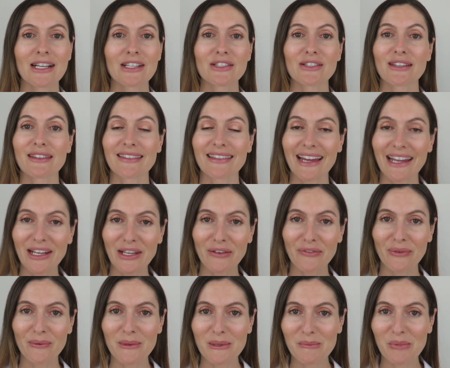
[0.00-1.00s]
So thank
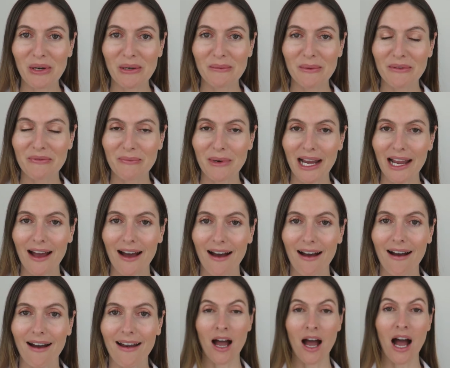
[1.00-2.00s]
you from the bottom of my
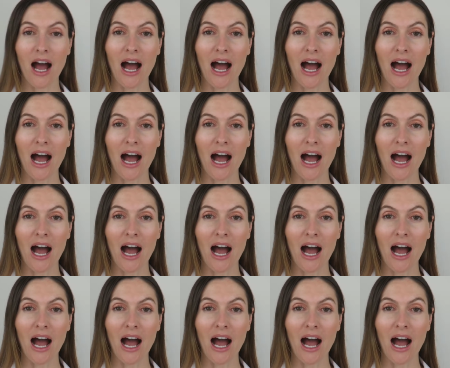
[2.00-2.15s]
heart.